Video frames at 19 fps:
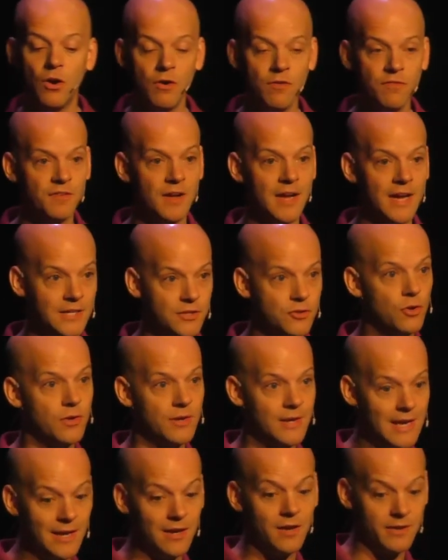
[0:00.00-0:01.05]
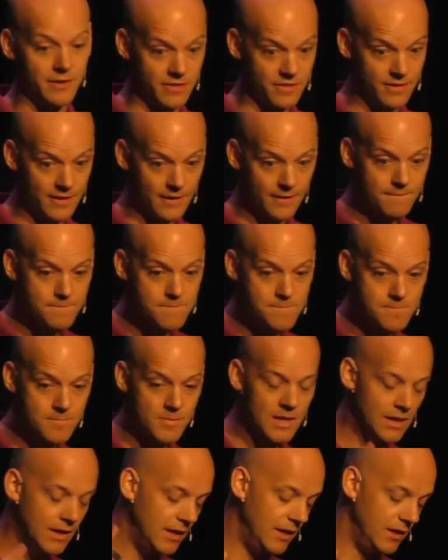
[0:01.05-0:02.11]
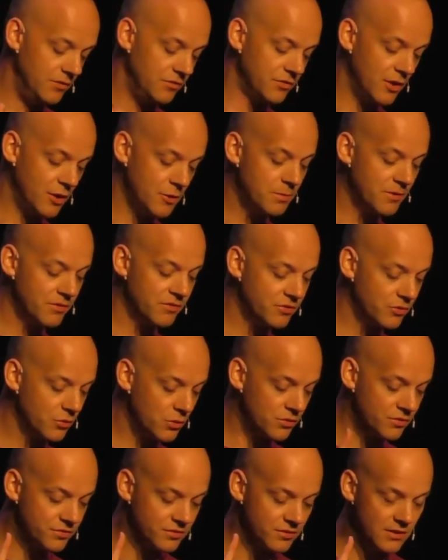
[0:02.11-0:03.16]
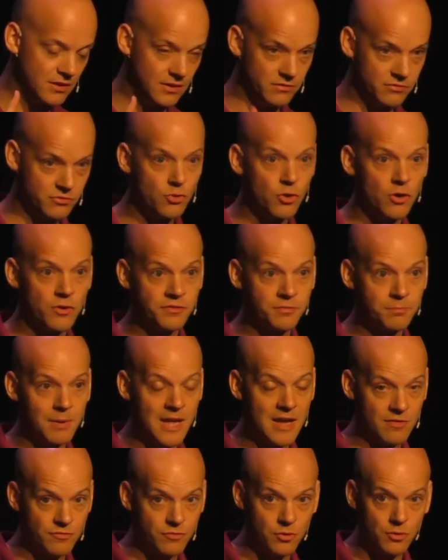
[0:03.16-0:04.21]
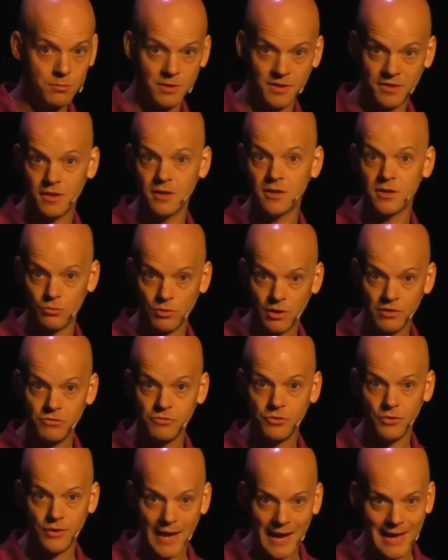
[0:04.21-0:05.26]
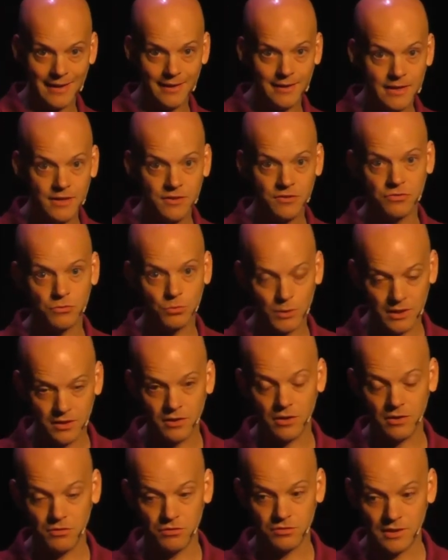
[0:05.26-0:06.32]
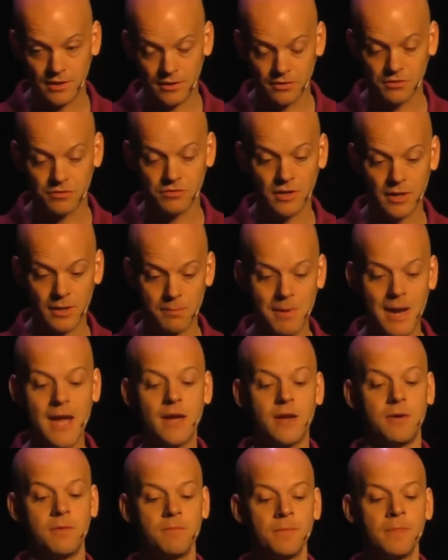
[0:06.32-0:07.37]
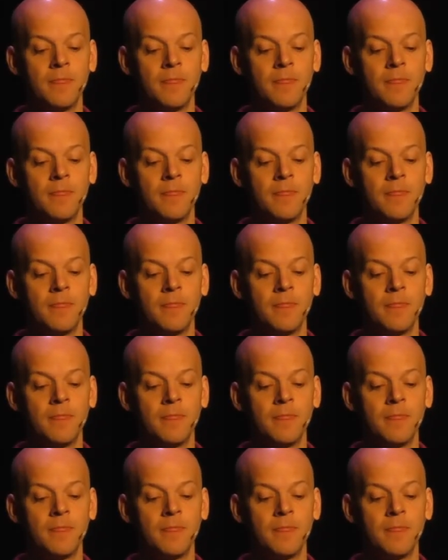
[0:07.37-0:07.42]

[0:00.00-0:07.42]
of a .NET-like thing. It's open source, it's cross-platform. I think it runs on at least Windows, Linux, and Mac.